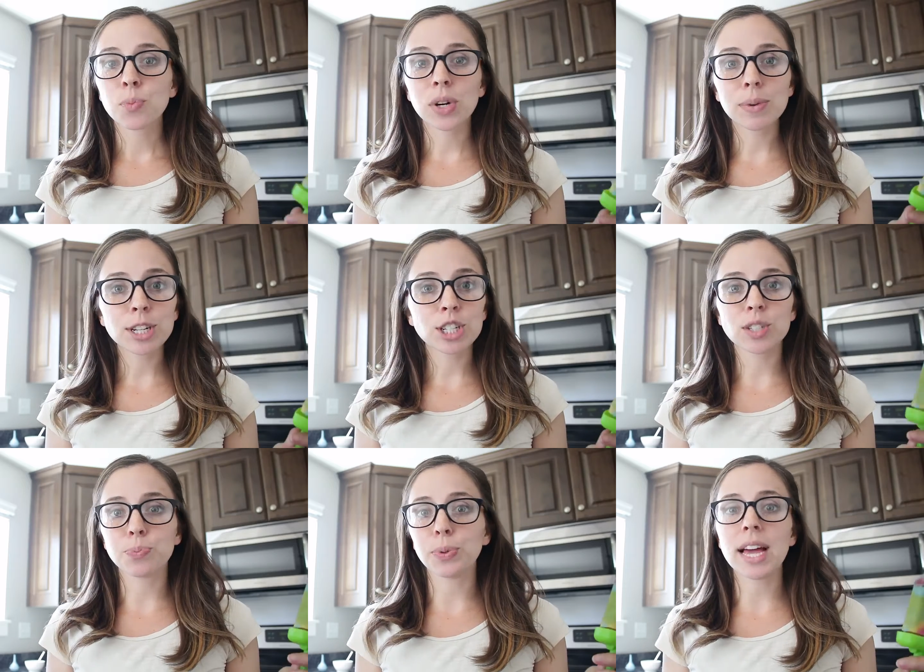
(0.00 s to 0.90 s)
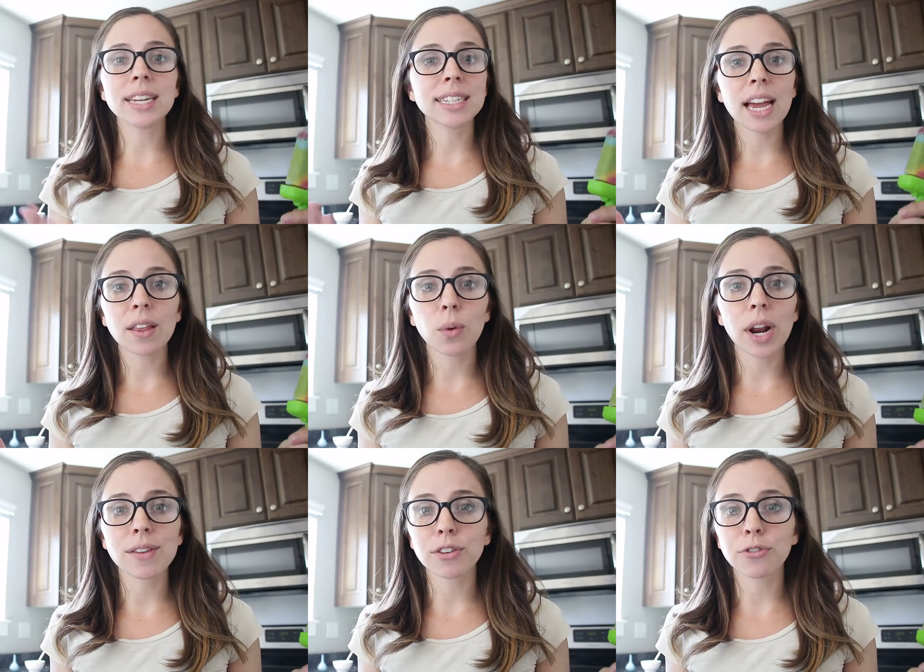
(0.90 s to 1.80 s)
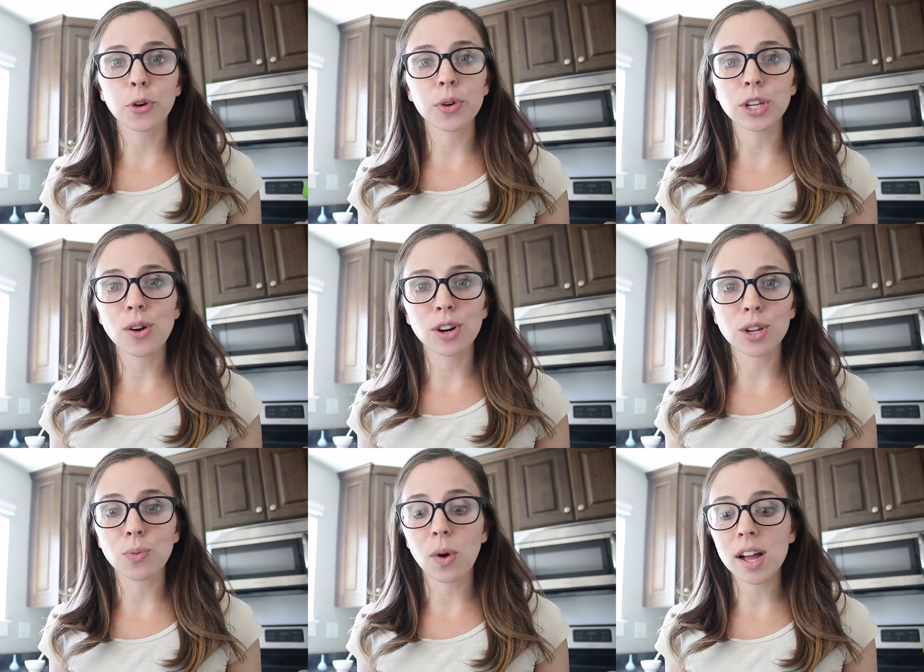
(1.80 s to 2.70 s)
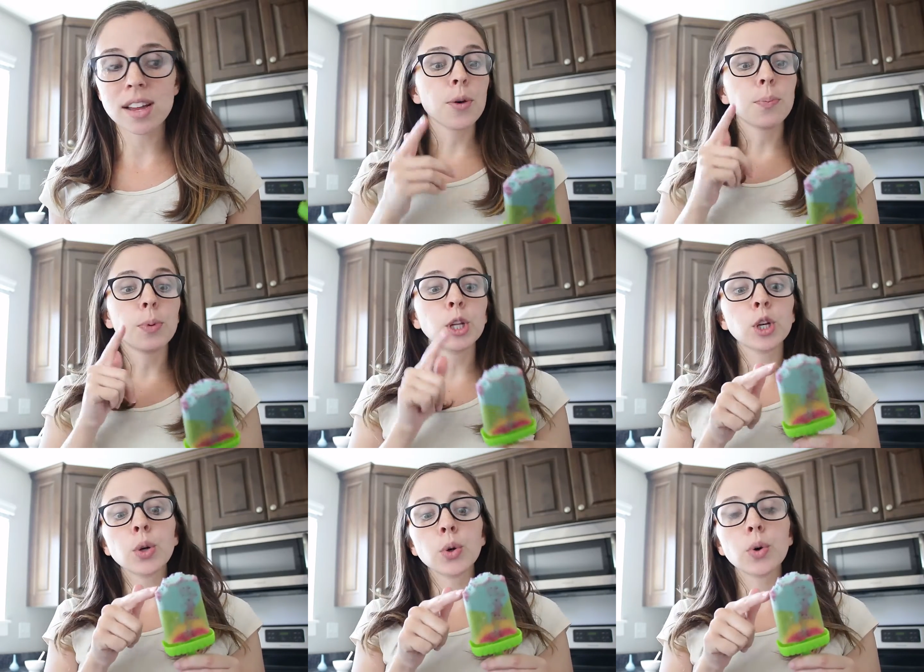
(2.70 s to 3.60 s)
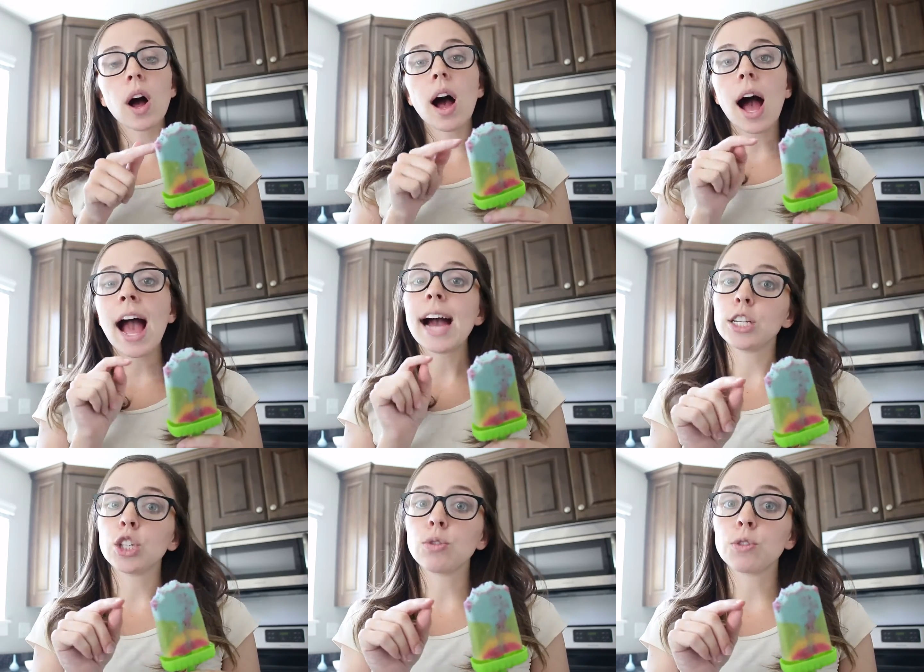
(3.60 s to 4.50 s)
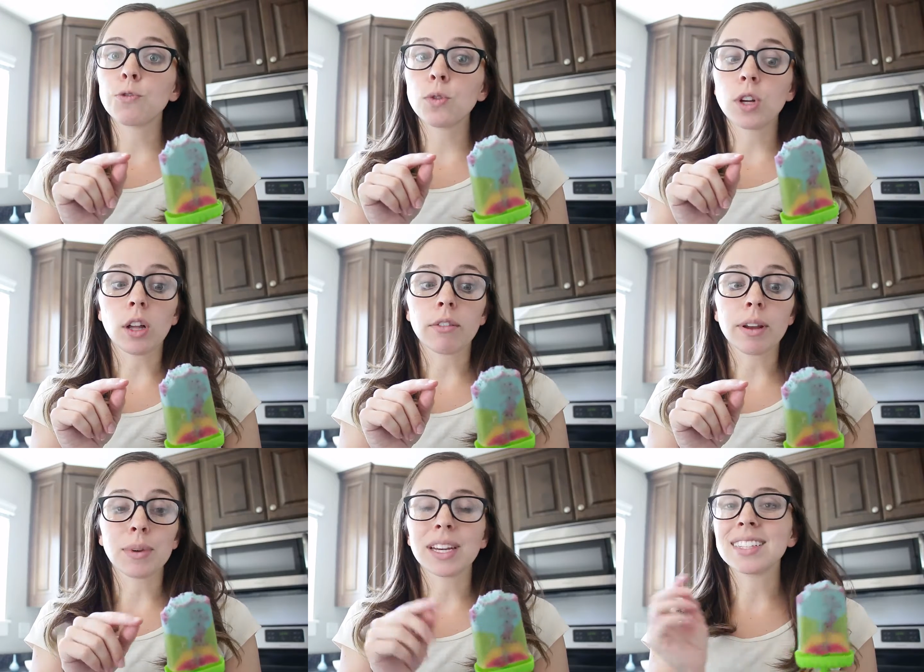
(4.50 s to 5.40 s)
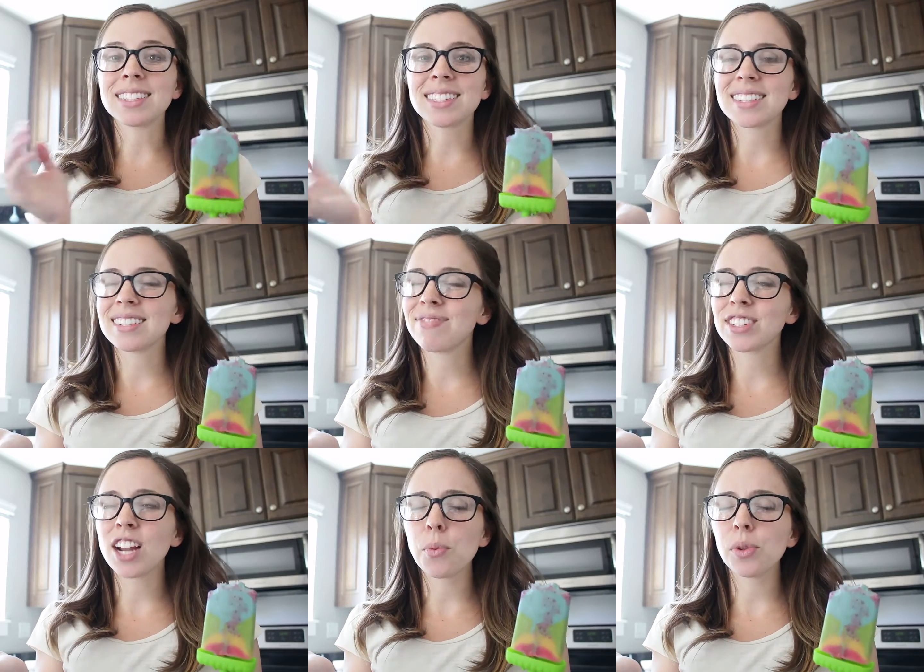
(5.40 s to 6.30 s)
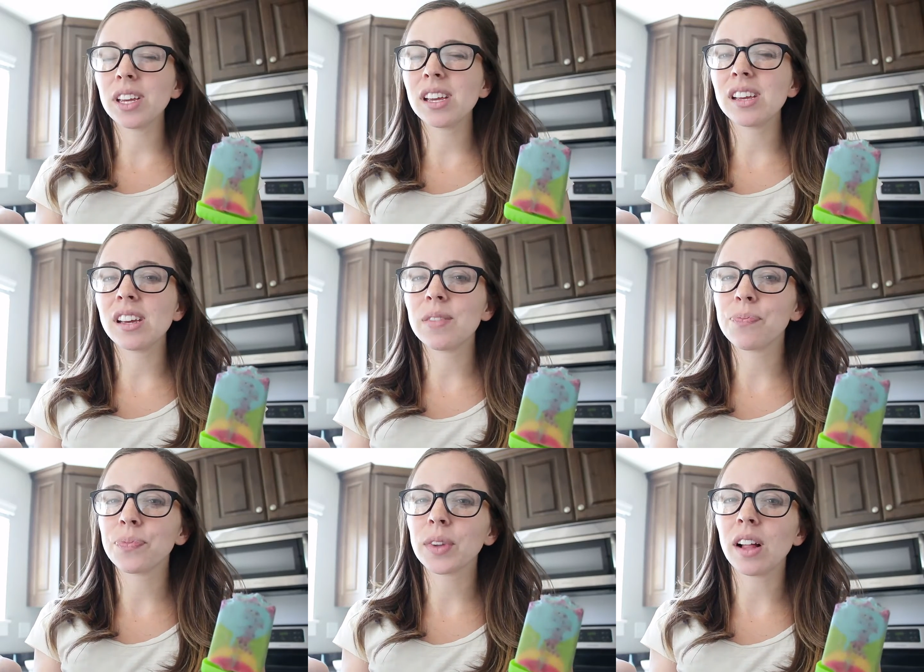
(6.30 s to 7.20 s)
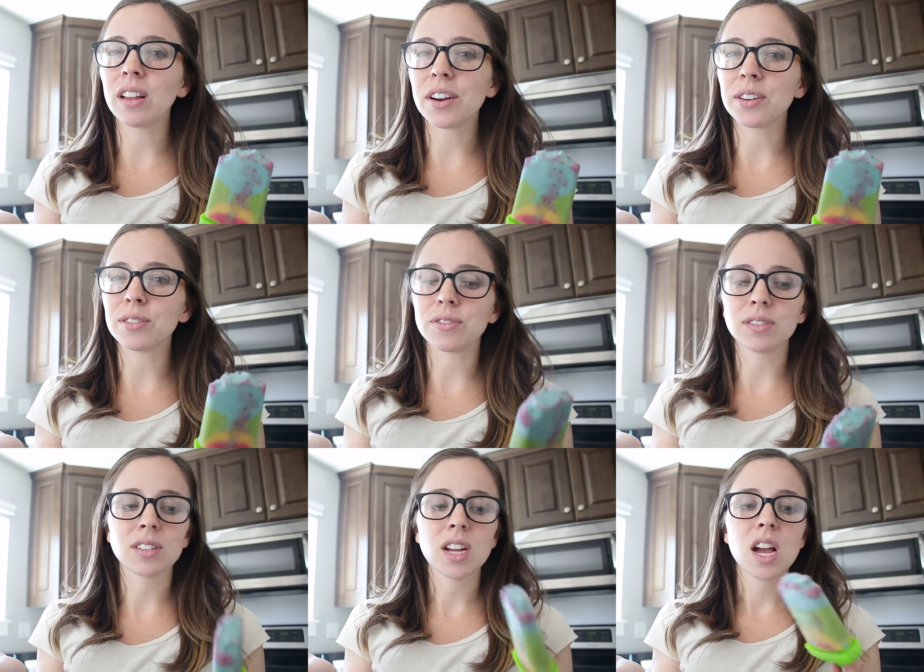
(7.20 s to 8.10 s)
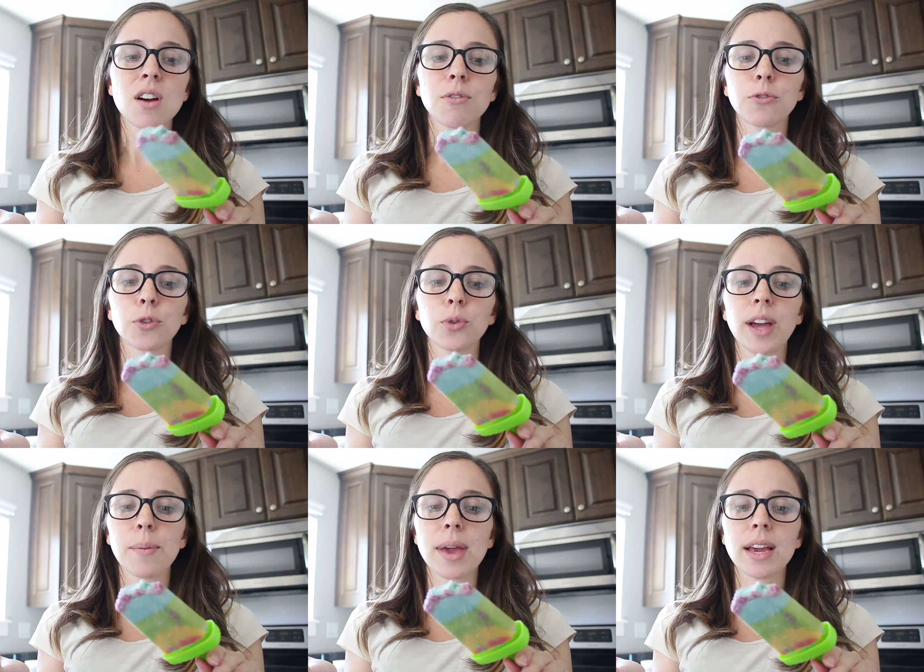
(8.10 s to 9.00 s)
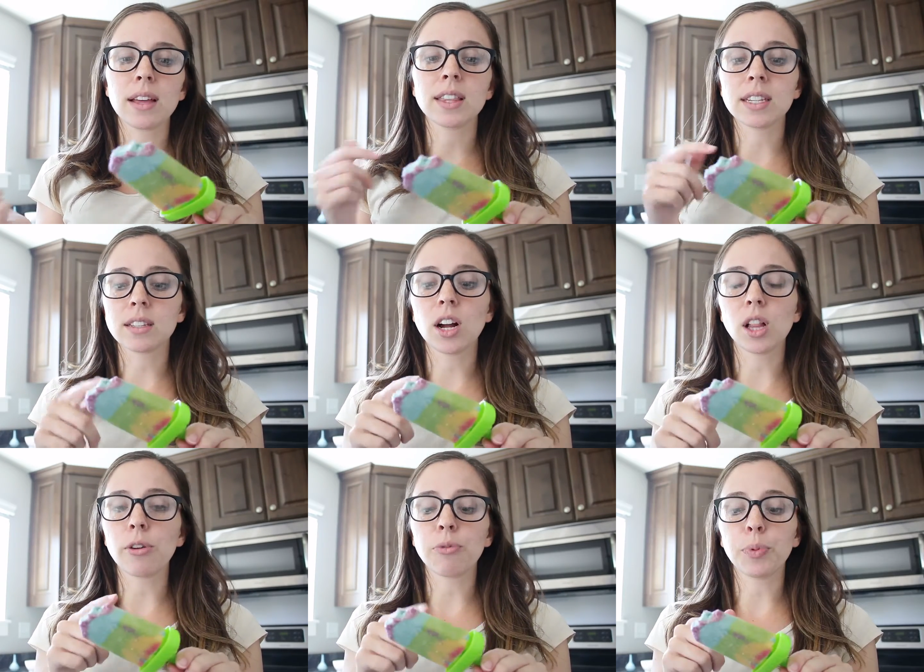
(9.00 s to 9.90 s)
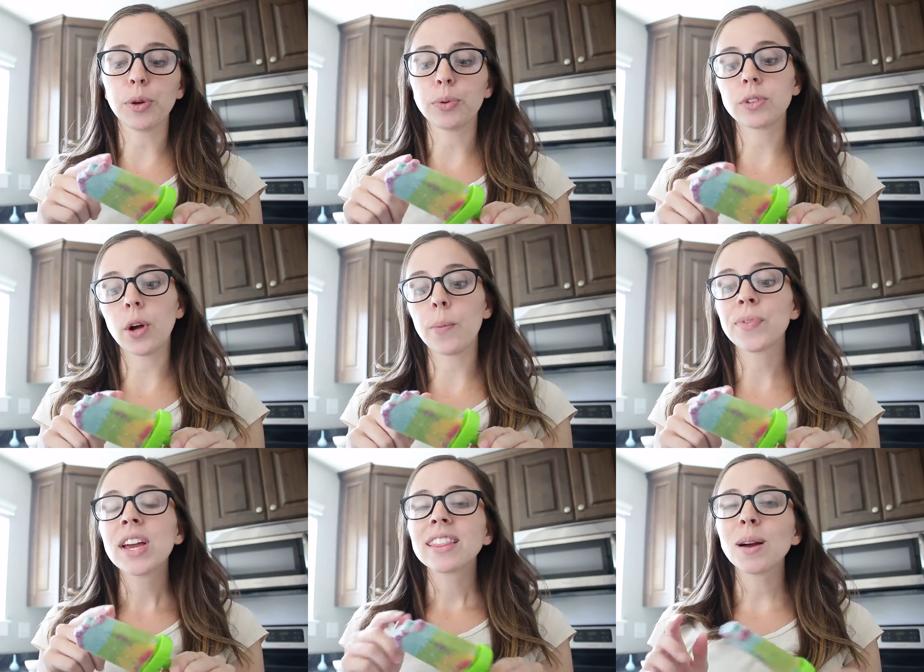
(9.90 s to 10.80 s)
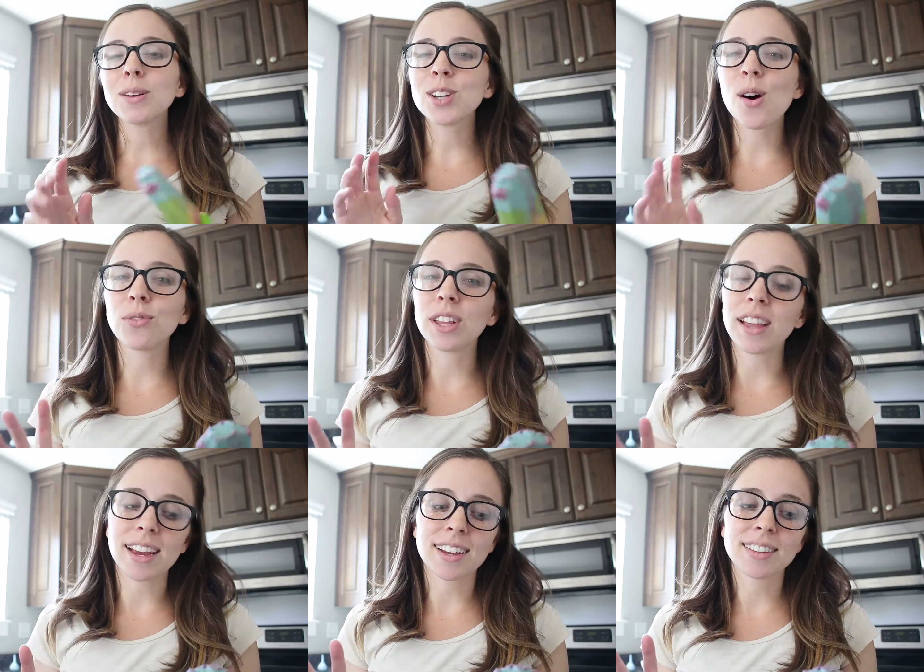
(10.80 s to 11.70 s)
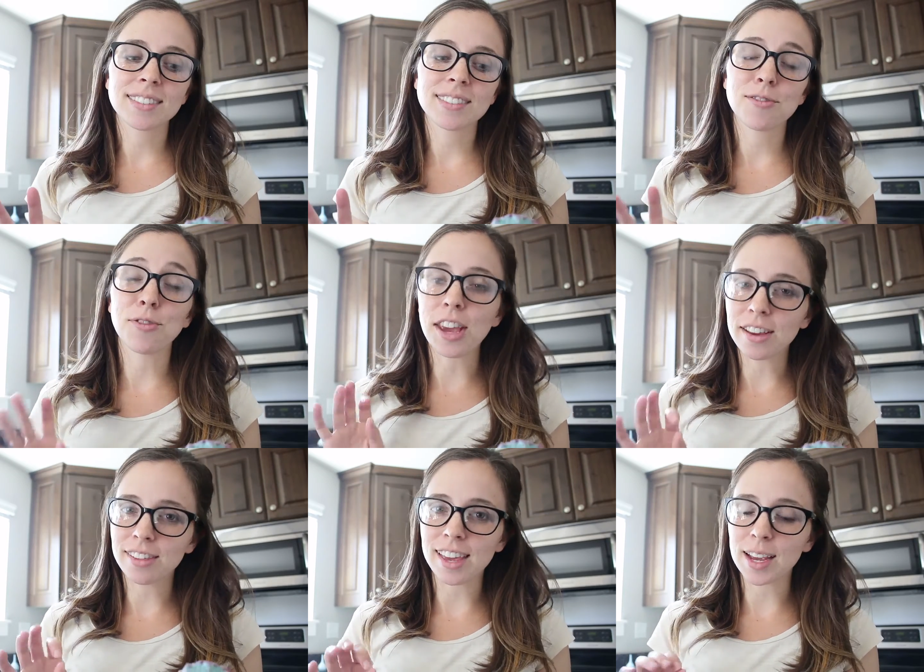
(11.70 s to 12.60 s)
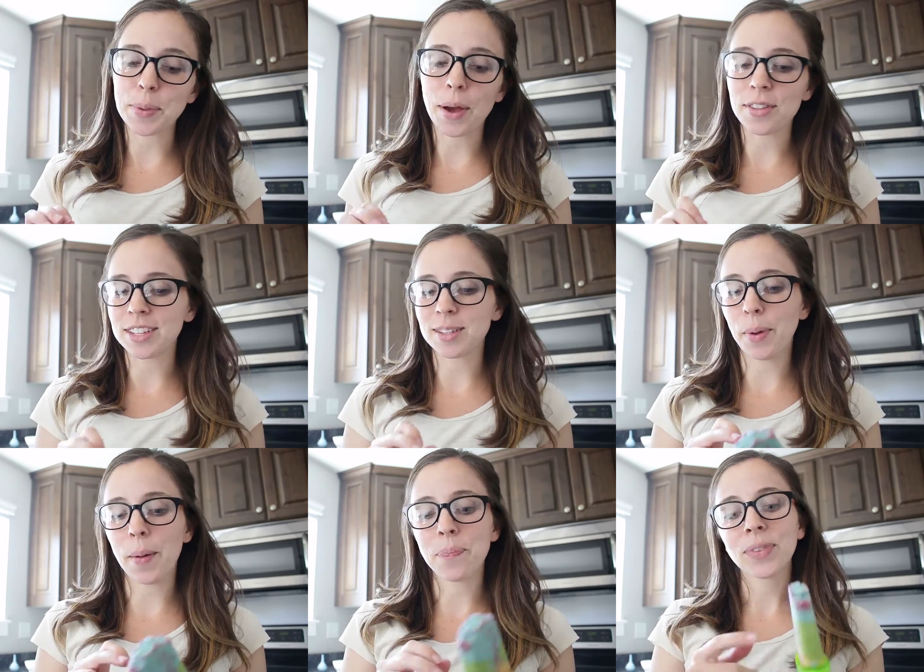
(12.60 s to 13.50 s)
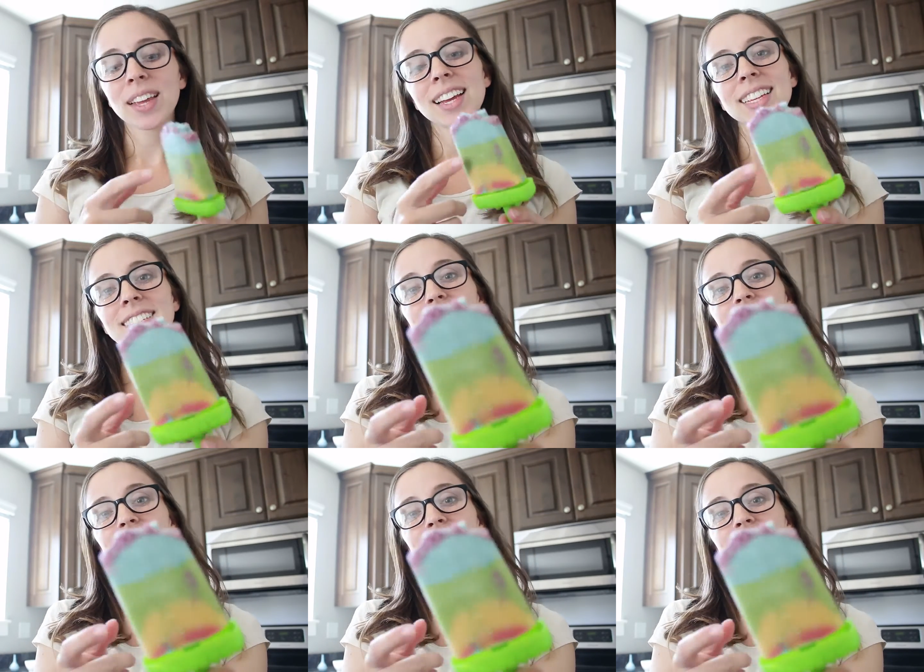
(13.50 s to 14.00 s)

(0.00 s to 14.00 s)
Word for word: pretty much just blend together whatever fruit and yogurt you want. The blue, I had to use food coloring because there's not really a lot of fruit that make this color of blue. So that was the only like fake thing about this, but it